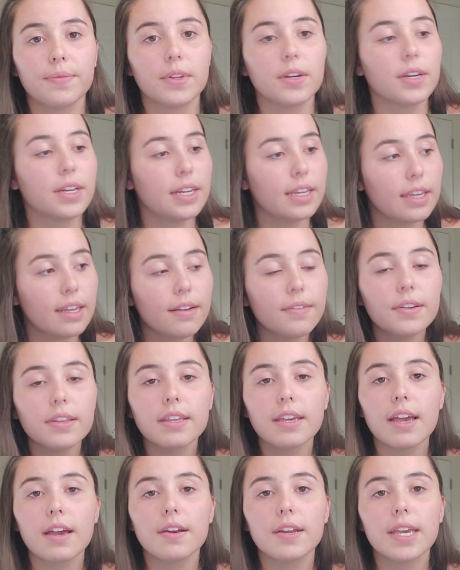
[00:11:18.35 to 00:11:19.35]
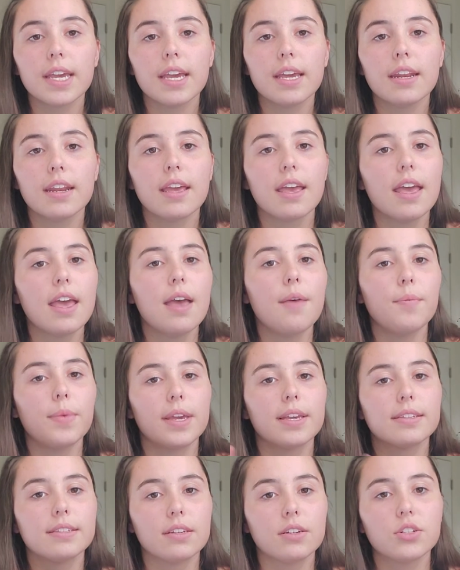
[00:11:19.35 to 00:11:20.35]
They're gonna get everything out again
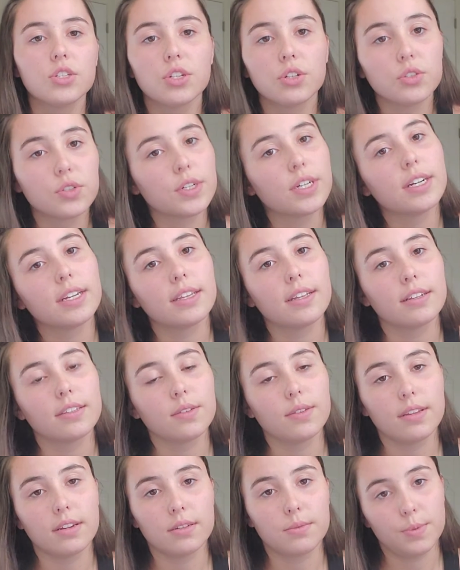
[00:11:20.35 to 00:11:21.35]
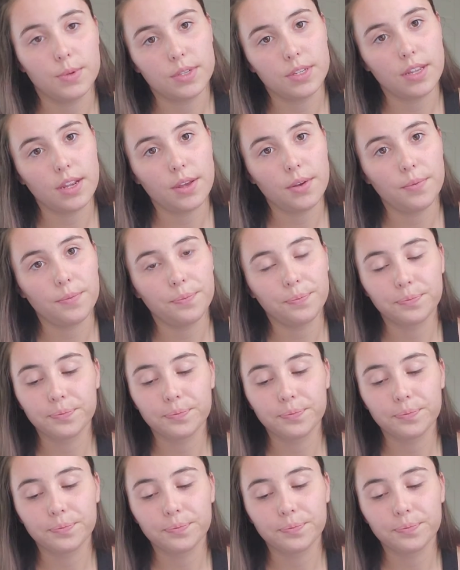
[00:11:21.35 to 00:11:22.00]
because they're children and that's what they're supposed to do.